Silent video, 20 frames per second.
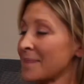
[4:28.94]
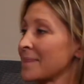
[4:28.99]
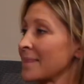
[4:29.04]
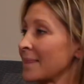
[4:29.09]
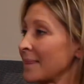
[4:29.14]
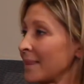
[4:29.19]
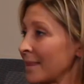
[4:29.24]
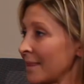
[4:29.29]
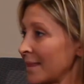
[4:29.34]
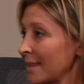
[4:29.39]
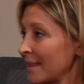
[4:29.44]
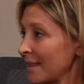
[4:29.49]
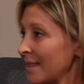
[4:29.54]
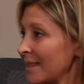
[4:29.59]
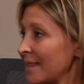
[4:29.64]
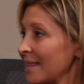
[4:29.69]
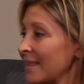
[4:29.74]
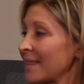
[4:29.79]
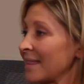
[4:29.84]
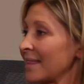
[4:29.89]

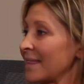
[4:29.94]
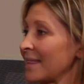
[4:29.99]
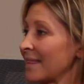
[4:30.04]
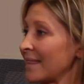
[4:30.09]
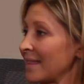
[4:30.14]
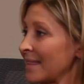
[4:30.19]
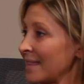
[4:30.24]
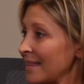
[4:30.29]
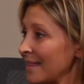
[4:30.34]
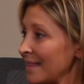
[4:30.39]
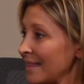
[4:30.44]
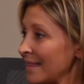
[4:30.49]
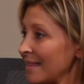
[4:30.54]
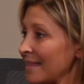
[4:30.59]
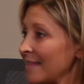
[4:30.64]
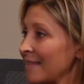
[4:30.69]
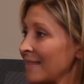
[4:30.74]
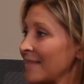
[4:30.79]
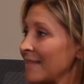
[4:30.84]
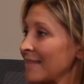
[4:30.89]

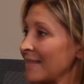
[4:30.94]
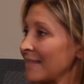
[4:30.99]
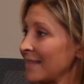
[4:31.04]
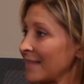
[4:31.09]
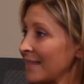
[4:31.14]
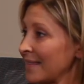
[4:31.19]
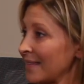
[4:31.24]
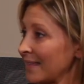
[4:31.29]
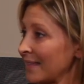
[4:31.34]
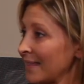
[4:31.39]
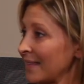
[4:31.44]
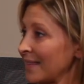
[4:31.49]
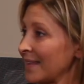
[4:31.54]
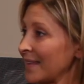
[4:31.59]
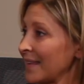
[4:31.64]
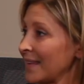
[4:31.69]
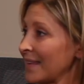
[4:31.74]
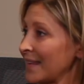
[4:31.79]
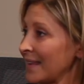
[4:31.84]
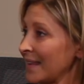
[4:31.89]

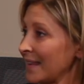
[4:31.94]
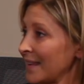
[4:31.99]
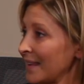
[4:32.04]
(silent)